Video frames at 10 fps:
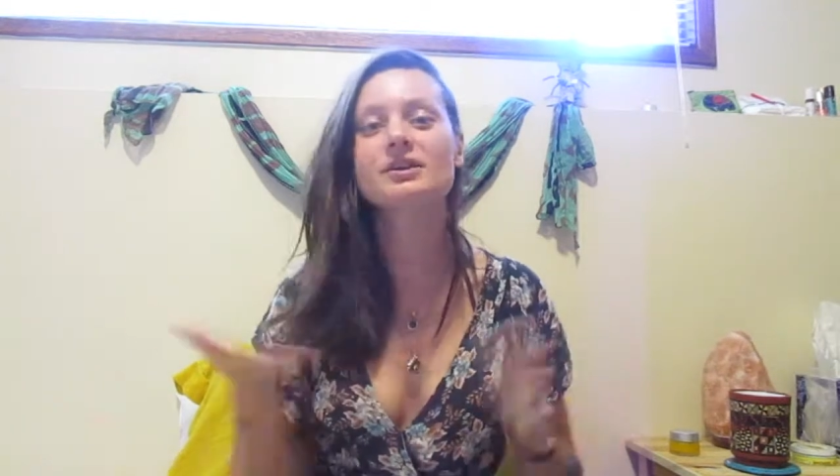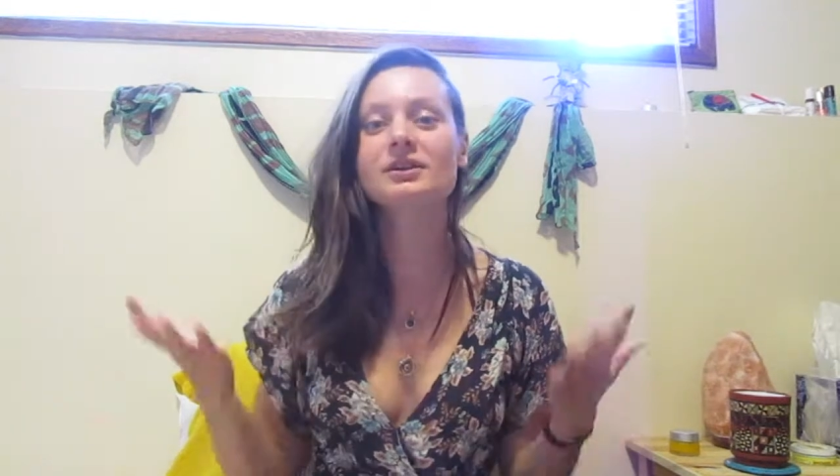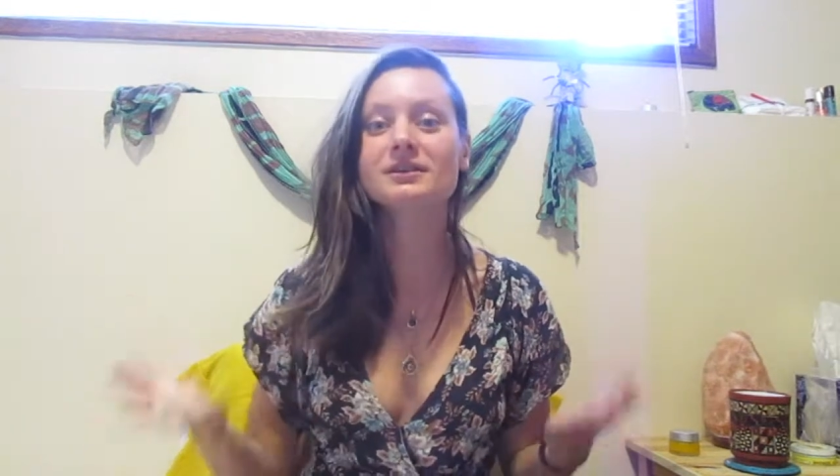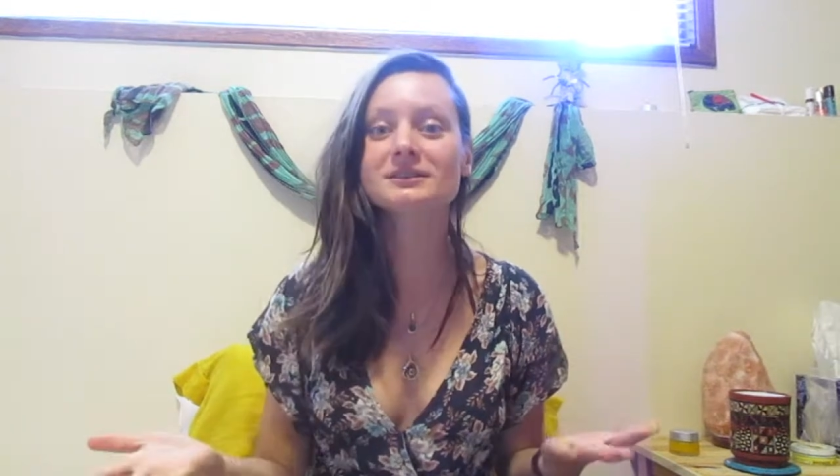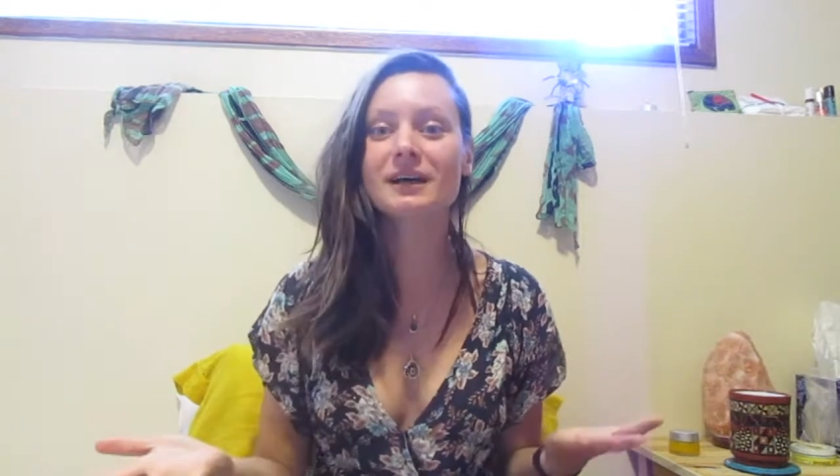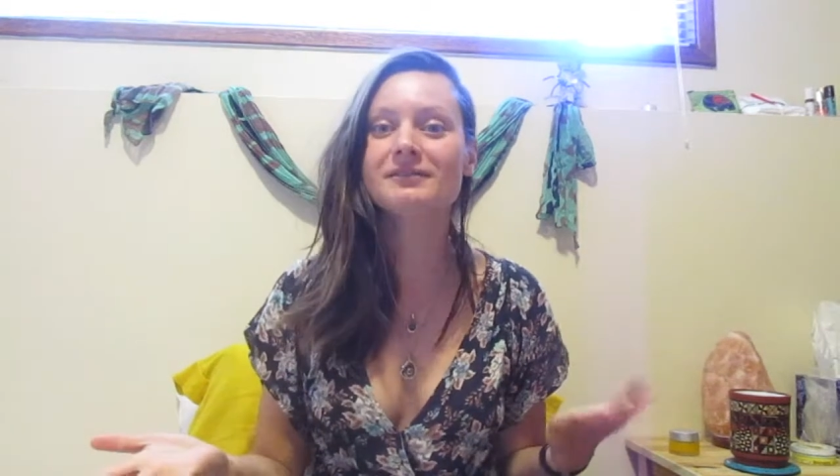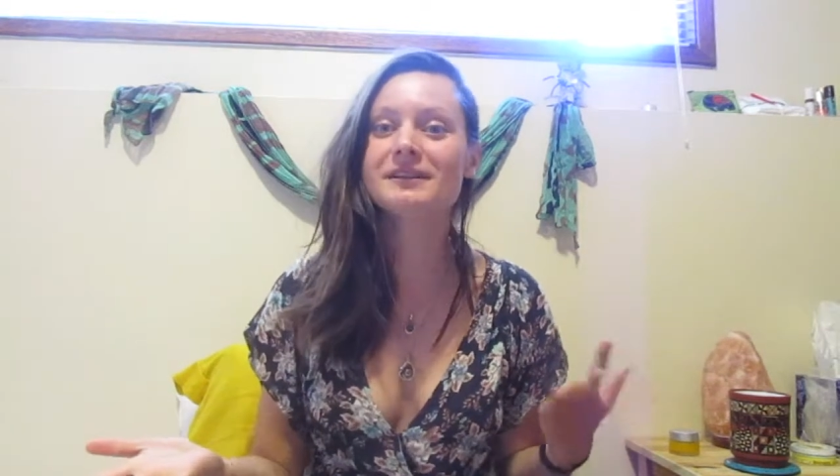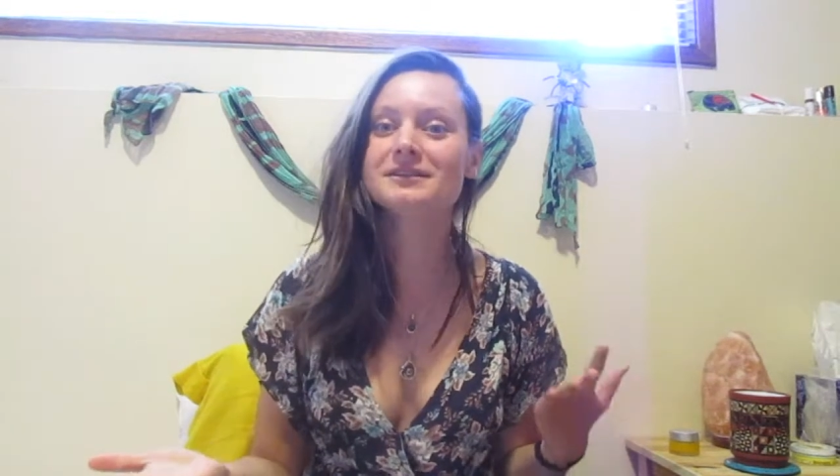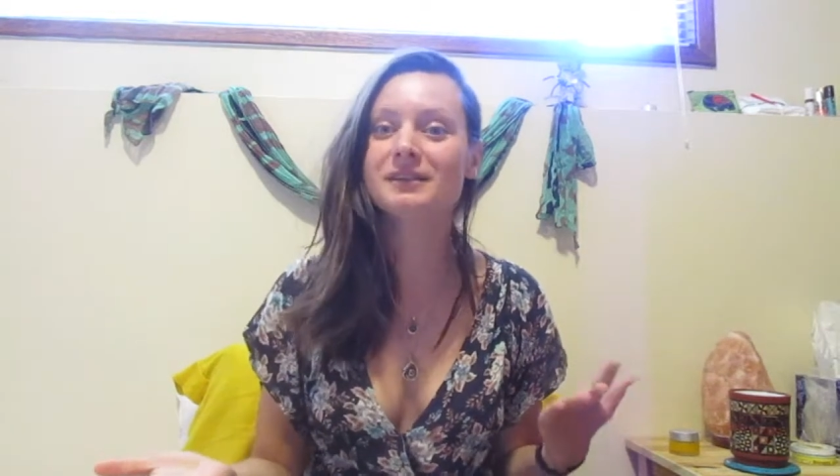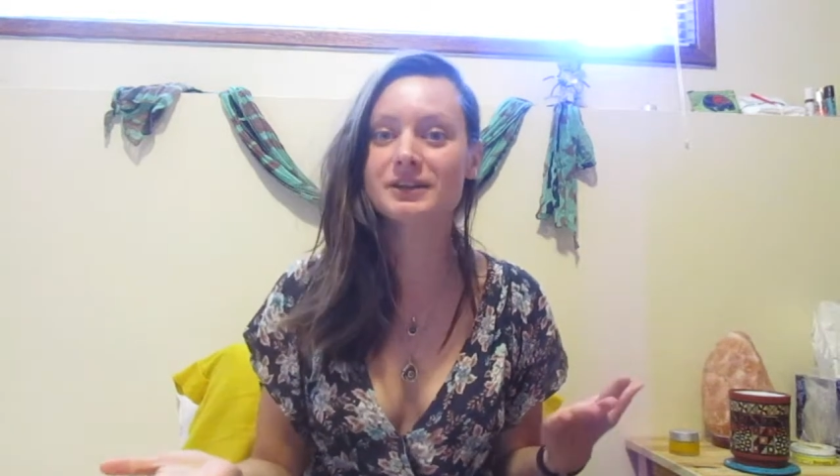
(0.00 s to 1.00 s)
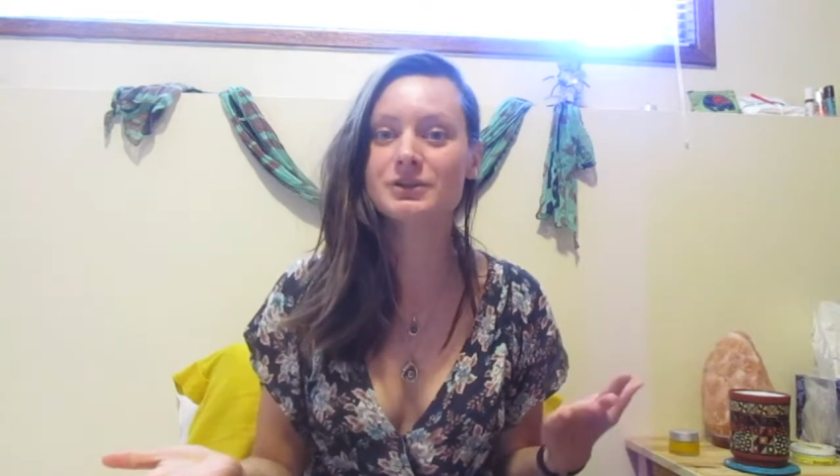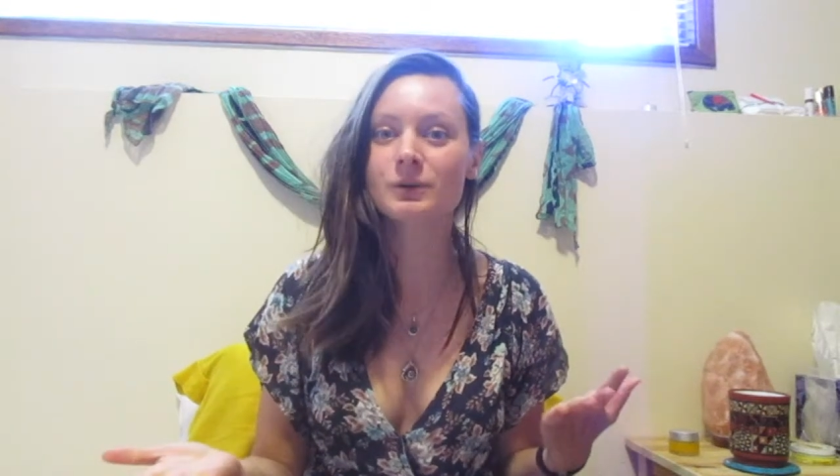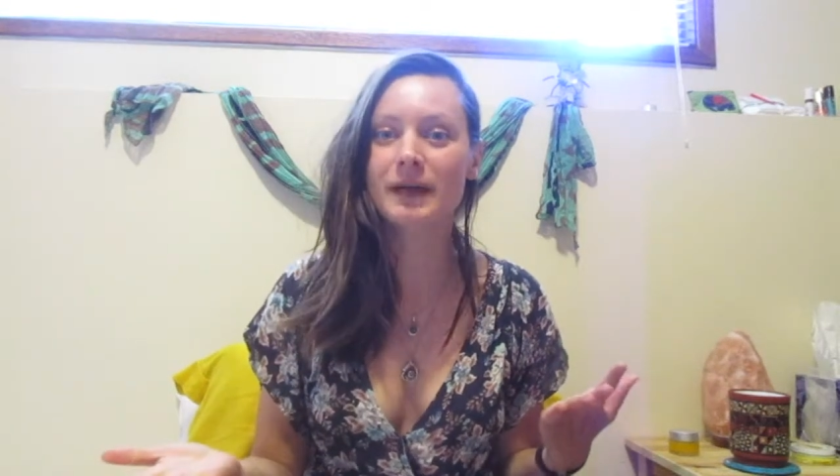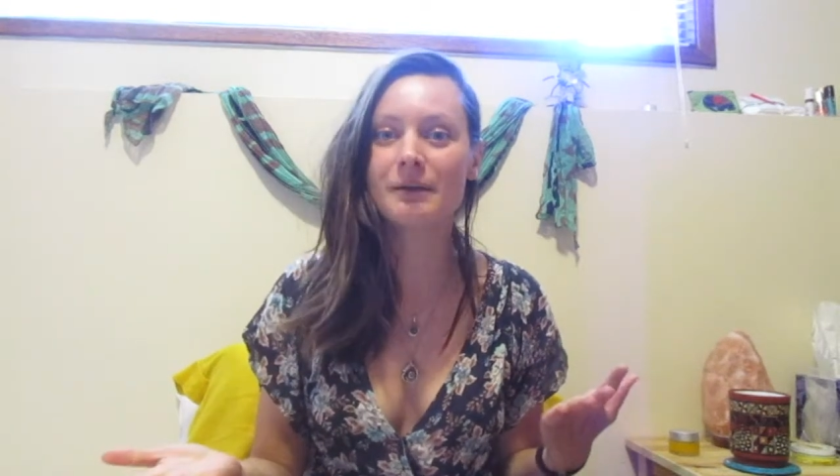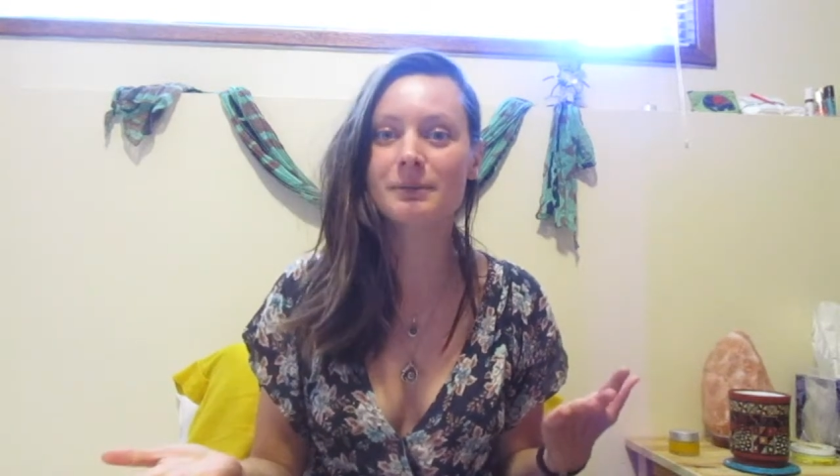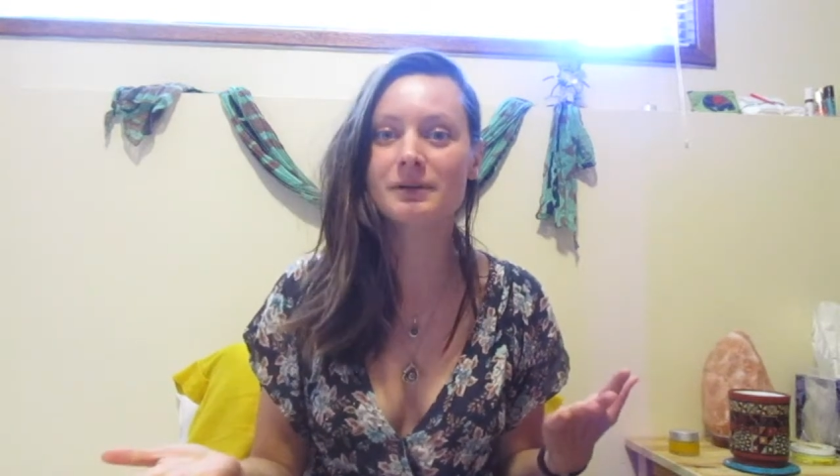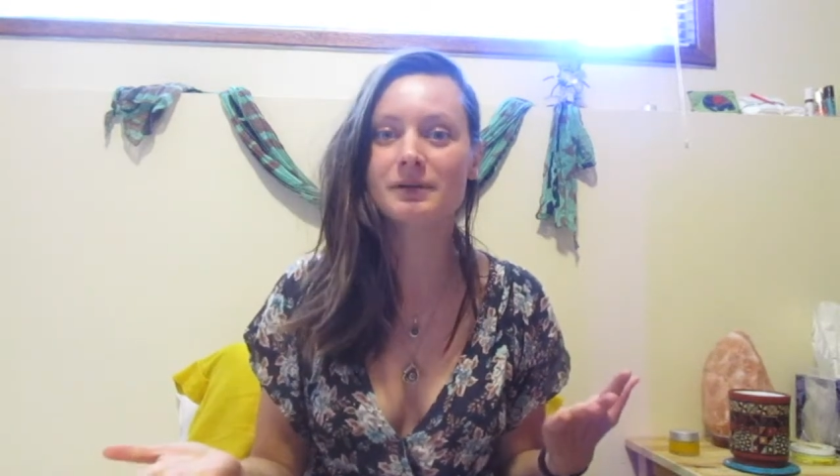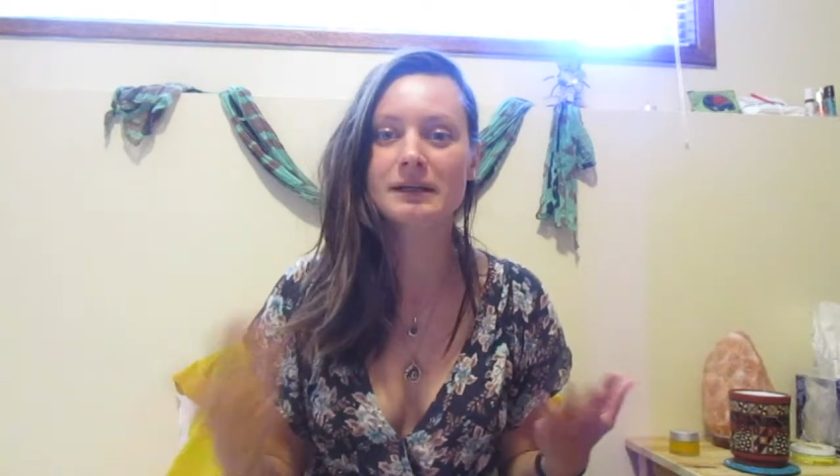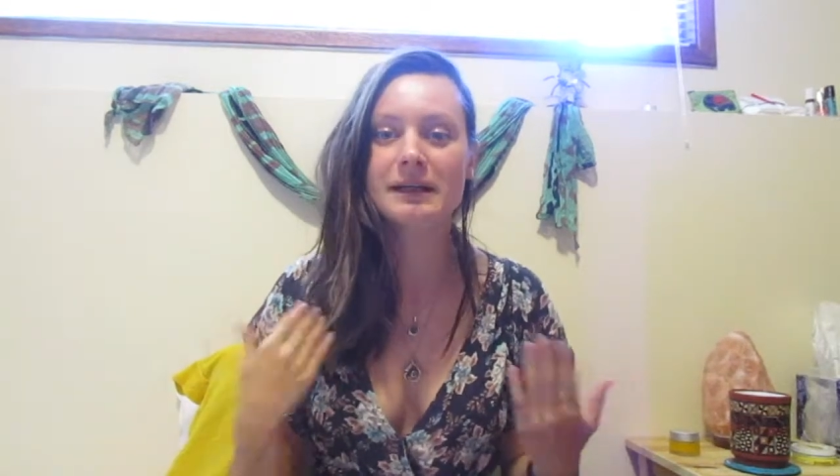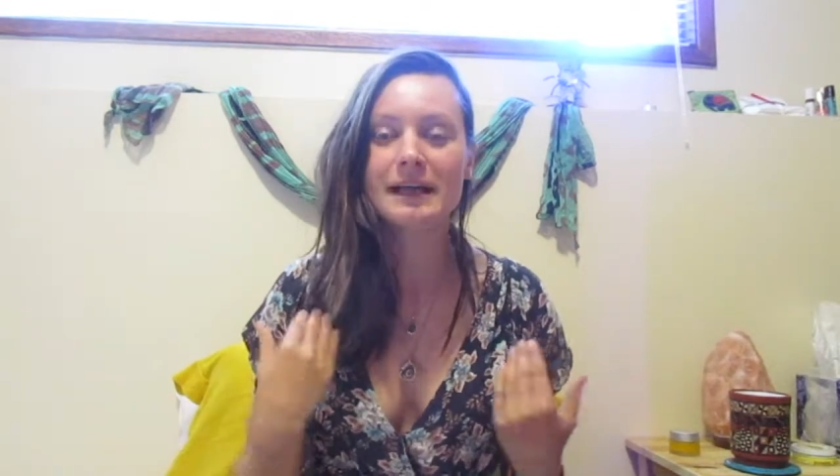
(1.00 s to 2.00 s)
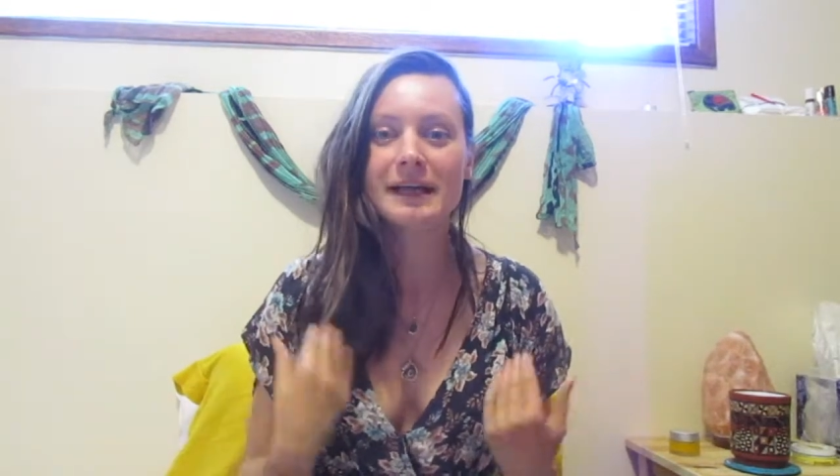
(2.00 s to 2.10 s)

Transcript: You can also have intellectual capital.